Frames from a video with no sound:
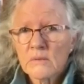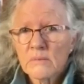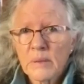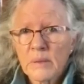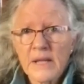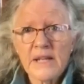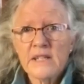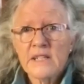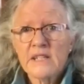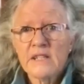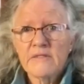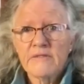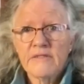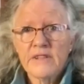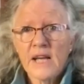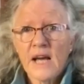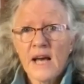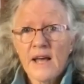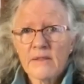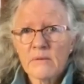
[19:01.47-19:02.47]
plenty of
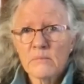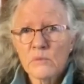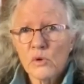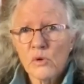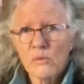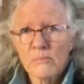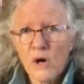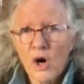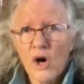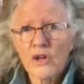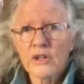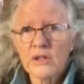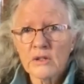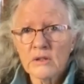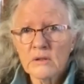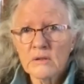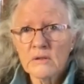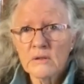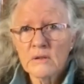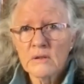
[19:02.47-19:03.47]
the other more
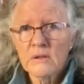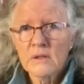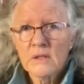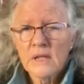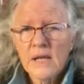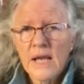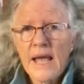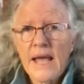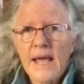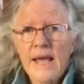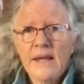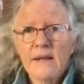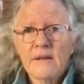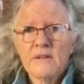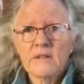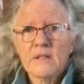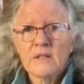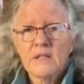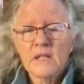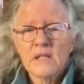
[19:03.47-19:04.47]
modern,
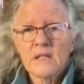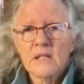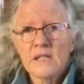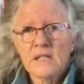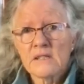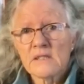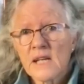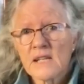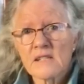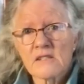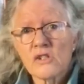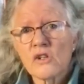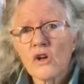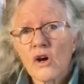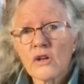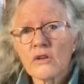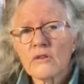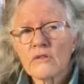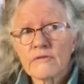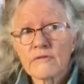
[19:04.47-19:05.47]
and it does
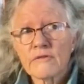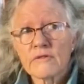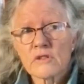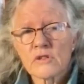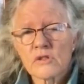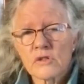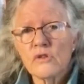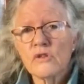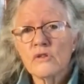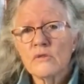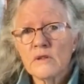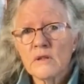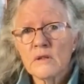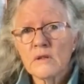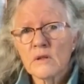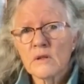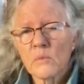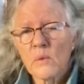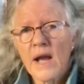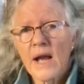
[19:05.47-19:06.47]
not suit
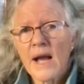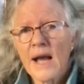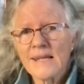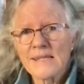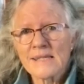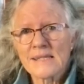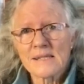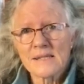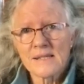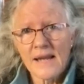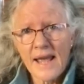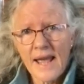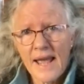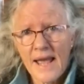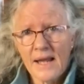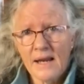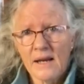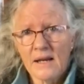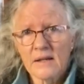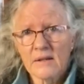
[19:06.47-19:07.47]
the way I
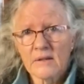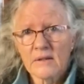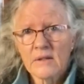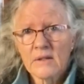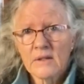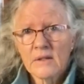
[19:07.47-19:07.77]
stand.